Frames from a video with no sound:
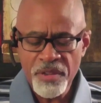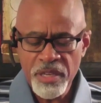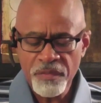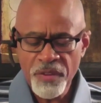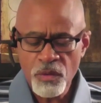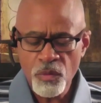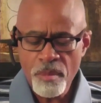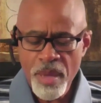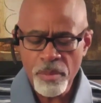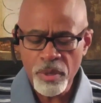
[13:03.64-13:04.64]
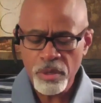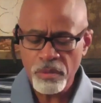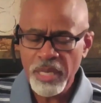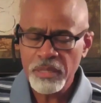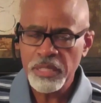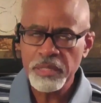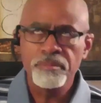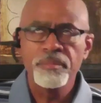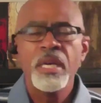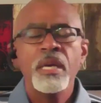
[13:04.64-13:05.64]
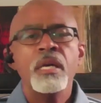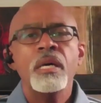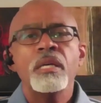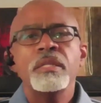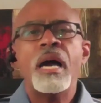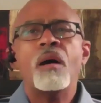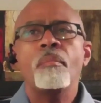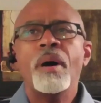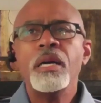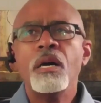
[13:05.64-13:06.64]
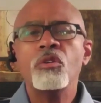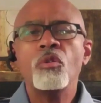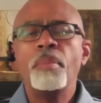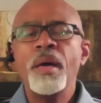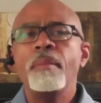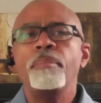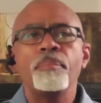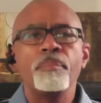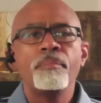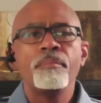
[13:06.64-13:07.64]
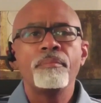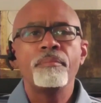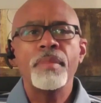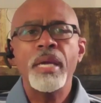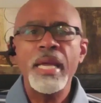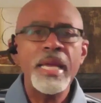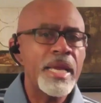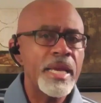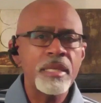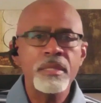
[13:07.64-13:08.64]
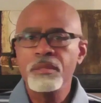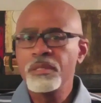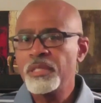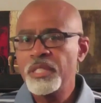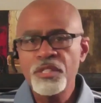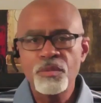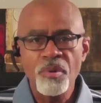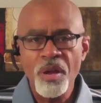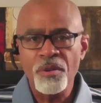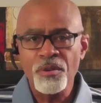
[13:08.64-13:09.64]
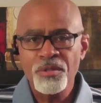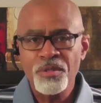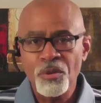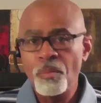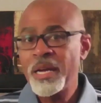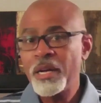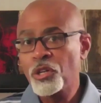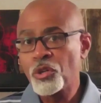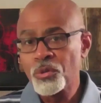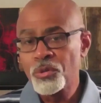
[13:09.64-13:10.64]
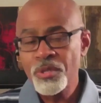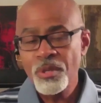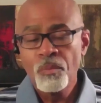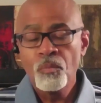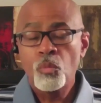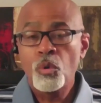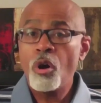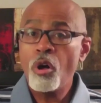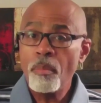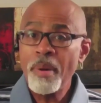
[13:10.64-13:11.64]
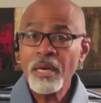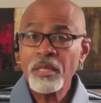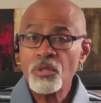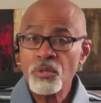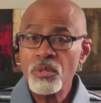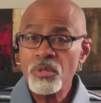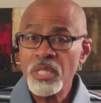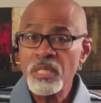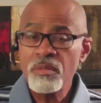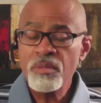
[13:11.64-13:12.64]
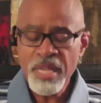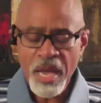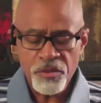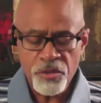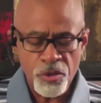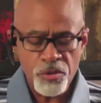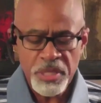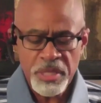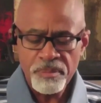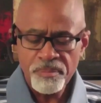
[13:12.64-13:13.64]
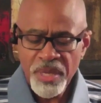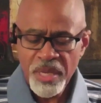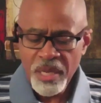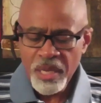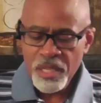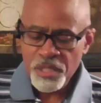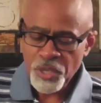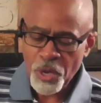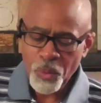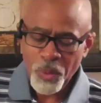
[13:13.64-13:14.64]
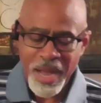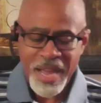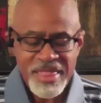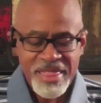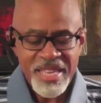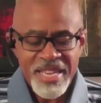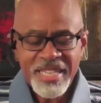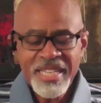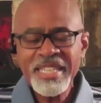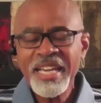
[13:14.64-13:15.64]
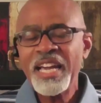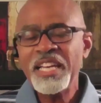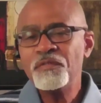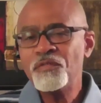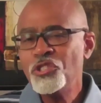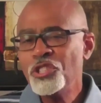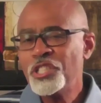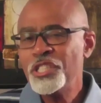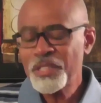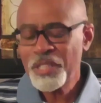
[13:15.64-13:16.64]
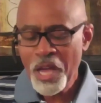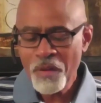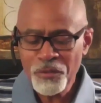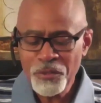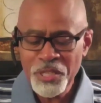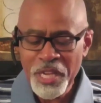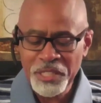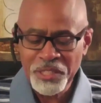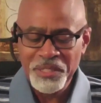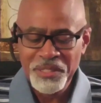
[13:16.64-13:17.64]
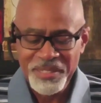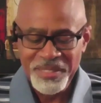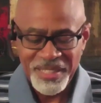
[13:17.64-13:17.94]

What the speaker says: if I remember correctly. Now, my Uncle Pep and his brothers, so my uncles, were all boxers in South Jersey. So I think he kind of took his conversations